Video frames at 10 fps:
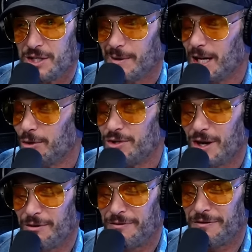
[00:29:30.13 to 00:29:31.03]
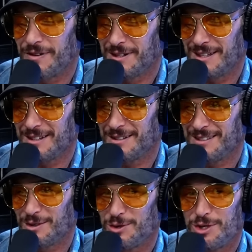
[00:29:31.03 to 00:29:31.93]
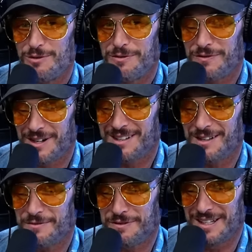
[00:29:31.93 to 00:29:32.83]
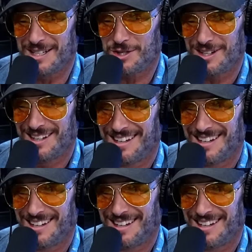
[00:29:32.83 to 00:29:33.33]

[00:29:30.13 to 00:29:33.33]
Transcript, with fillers: And I go, don't fucking, don't you fucking flinch.